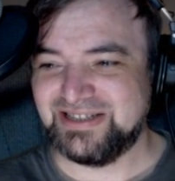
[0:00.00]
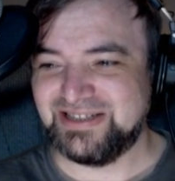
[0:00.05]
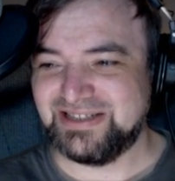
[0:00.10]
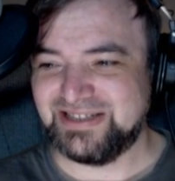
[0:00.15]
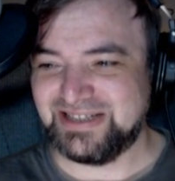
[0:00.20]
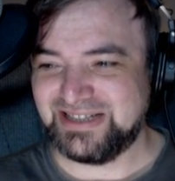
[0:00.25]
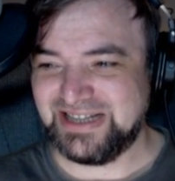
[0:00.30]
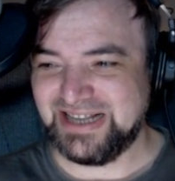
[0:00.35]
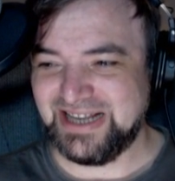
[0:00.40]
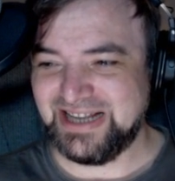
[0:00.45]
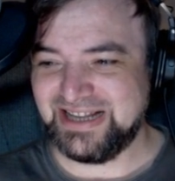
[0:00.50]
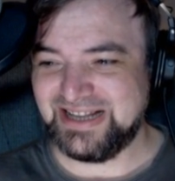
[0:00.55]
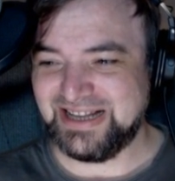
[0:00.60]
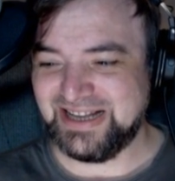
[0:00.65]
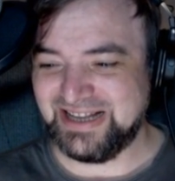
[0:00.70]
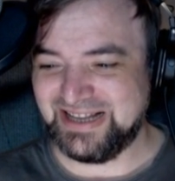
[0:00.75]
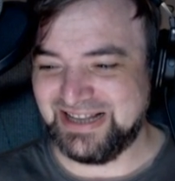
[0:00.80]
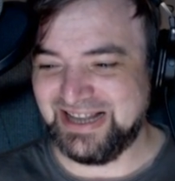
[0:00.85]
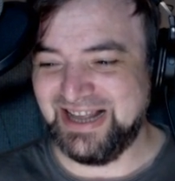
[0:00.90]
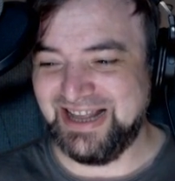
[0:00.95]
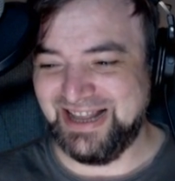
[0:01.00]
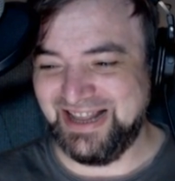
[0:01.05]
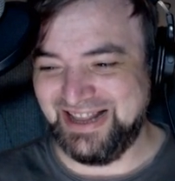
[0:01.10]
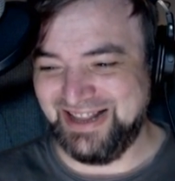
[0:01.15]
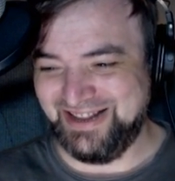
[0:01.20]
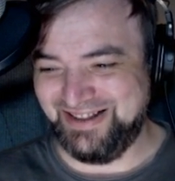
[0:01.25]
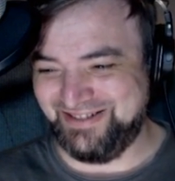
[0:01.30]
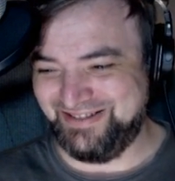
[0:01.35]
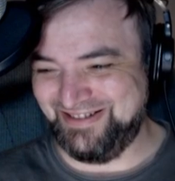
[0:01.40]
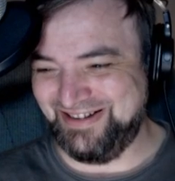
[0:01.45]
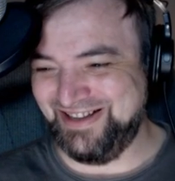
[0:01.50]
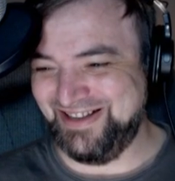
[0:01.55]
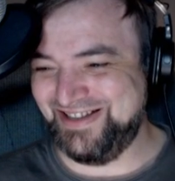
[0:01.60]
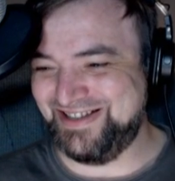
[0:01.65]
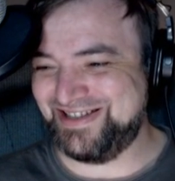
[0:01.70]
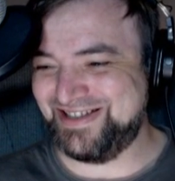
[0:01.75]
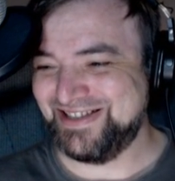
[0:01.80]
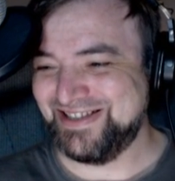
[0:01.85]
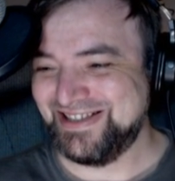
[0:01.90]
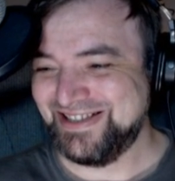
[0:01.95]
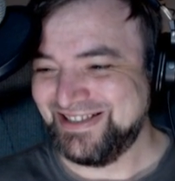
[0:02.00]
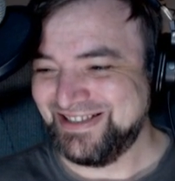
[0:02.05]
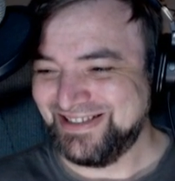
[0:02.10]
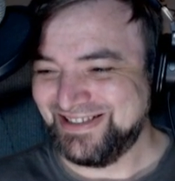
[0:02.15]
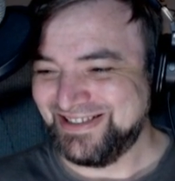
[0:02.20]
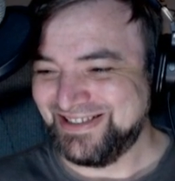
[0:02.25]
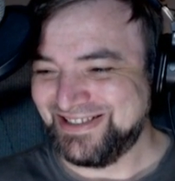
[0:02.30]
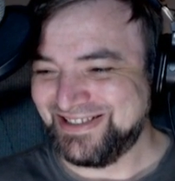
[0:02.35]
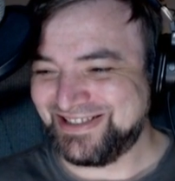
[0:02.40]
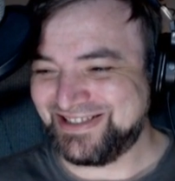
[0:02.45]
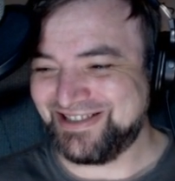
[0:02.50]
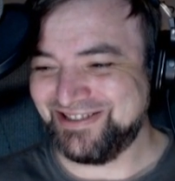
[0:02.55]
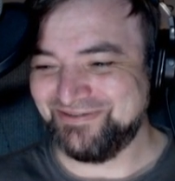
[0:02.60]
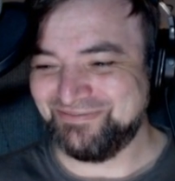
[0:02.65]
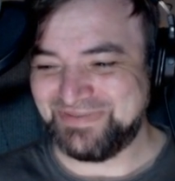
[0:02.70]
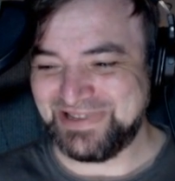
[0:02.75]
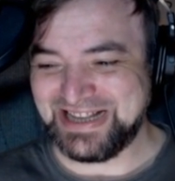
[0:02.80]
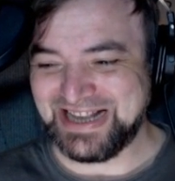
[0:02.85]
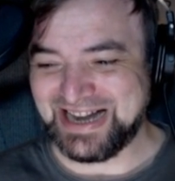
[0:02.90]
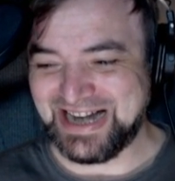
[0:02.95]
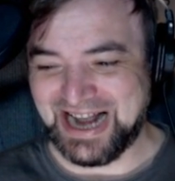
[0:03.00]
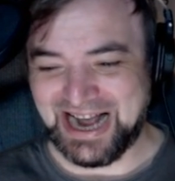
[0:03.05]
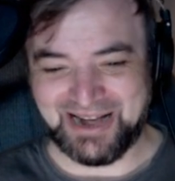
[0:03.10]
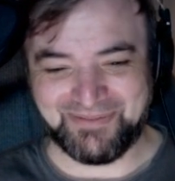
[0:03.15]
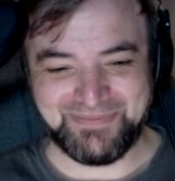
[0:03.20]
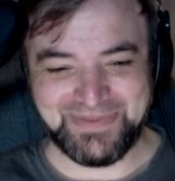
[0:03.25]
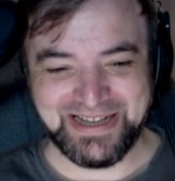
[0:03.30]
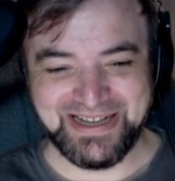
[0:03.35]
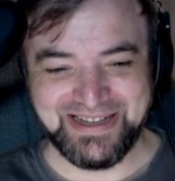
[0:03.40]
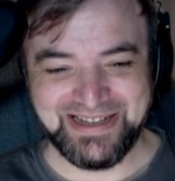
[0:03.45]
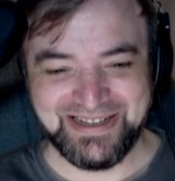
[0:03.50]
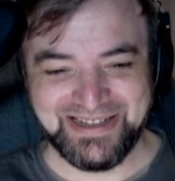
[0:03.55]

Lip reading: KKK, right? Don't be unhappy.